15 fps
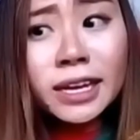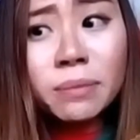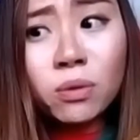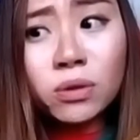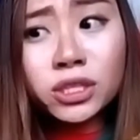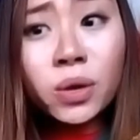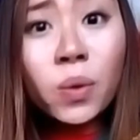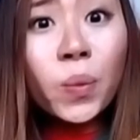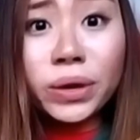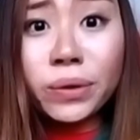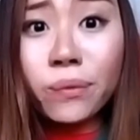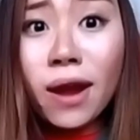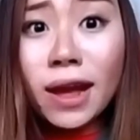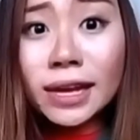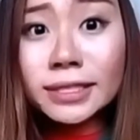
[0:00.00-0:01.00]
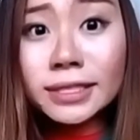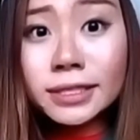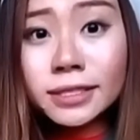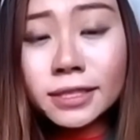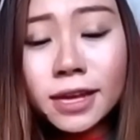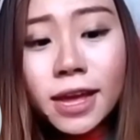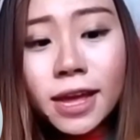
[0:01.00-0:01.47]
tiny portion with
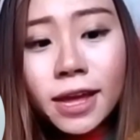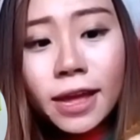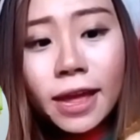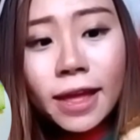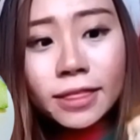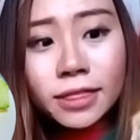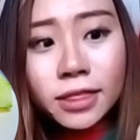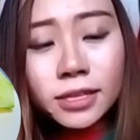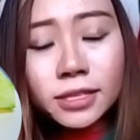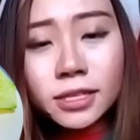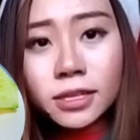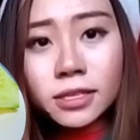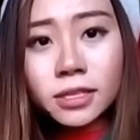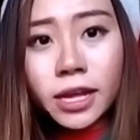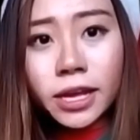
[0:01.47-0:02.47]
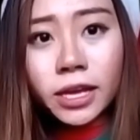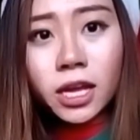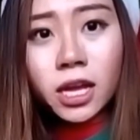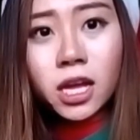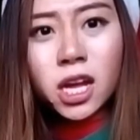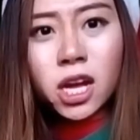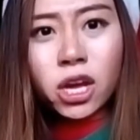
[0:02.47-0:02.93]
rice, and this is
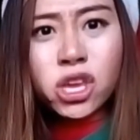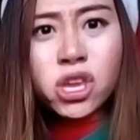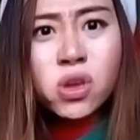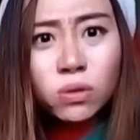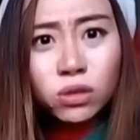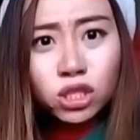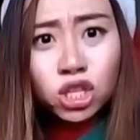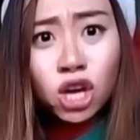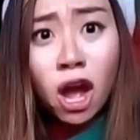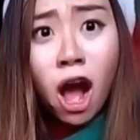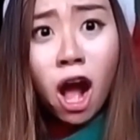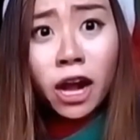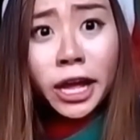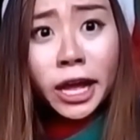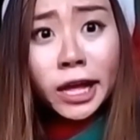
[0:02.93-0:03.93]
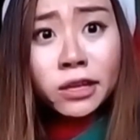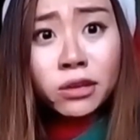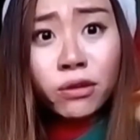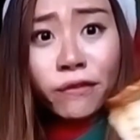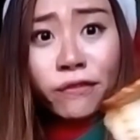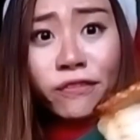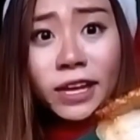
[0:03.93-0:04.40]
like a huge chunk in
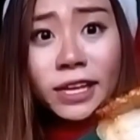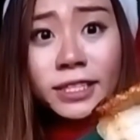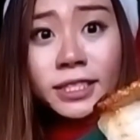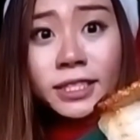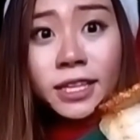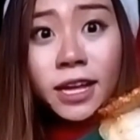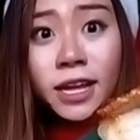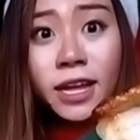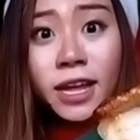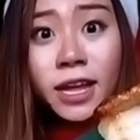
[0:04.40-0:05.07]
your face.